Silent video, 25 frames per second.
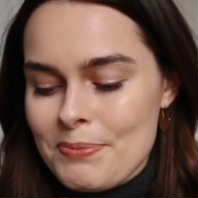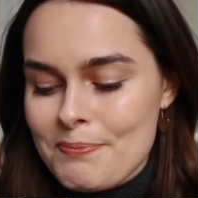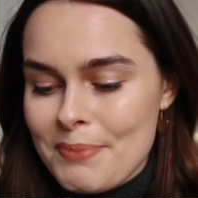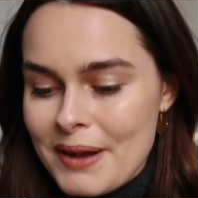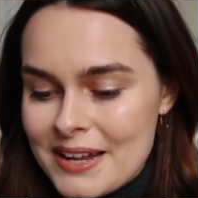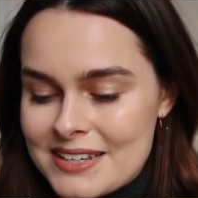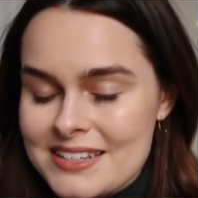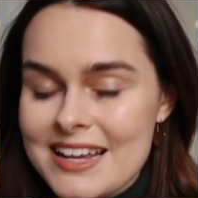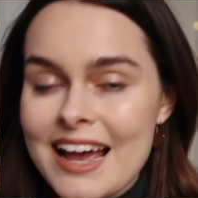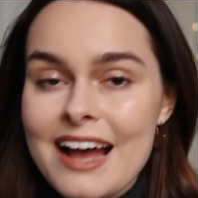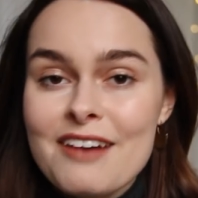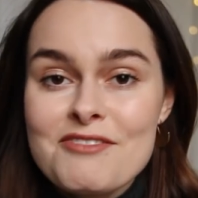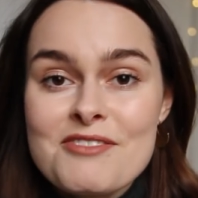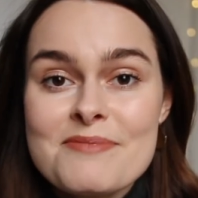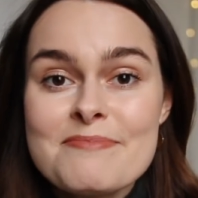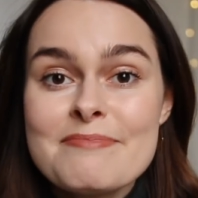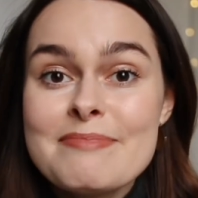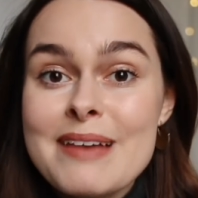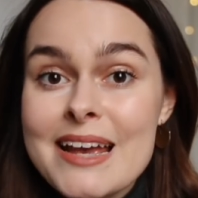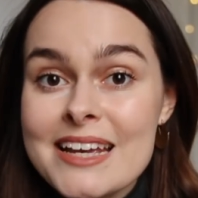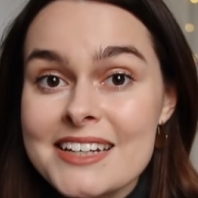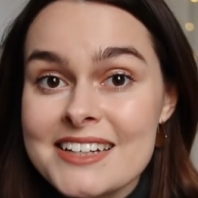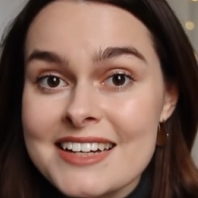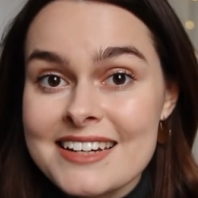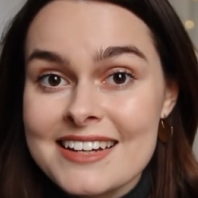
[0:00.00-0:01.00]
But I haven't
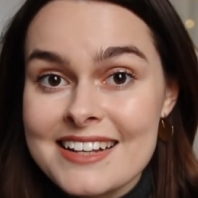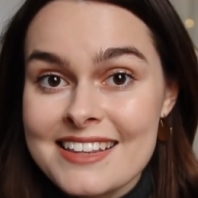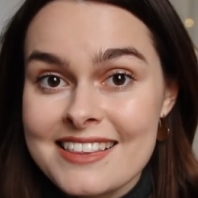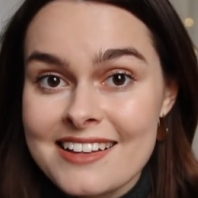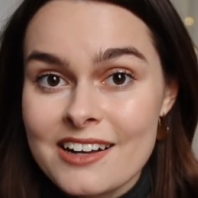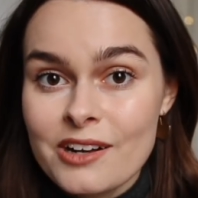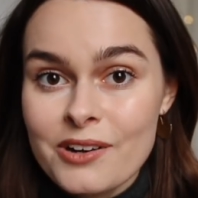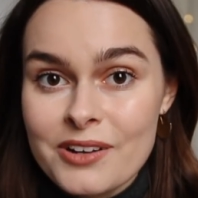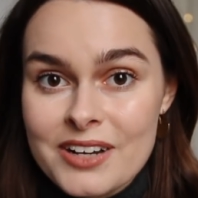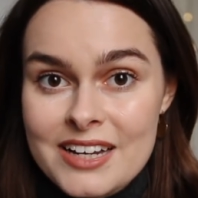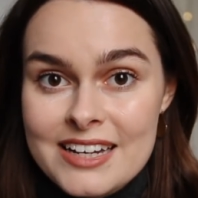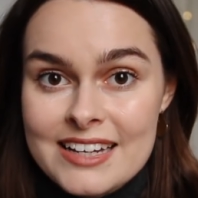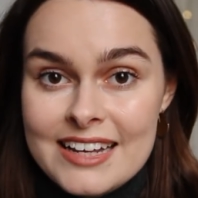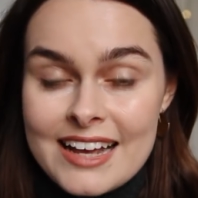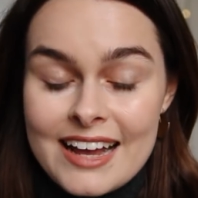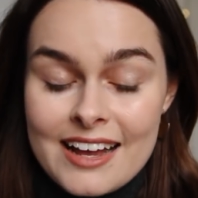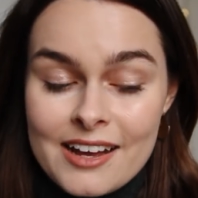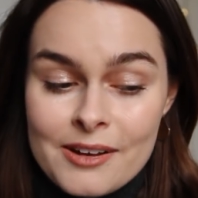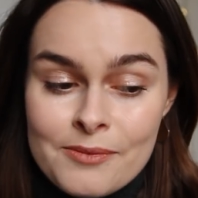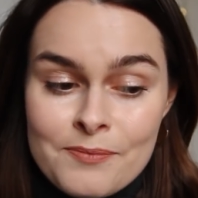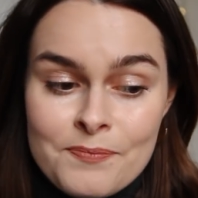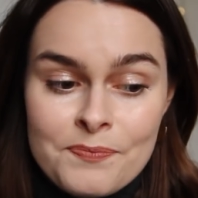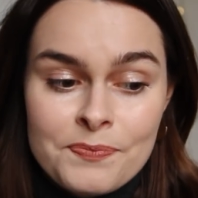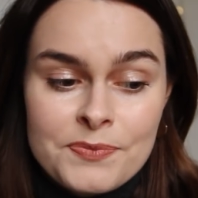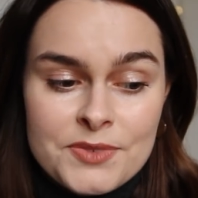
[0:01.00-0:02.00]
made anything on it yet.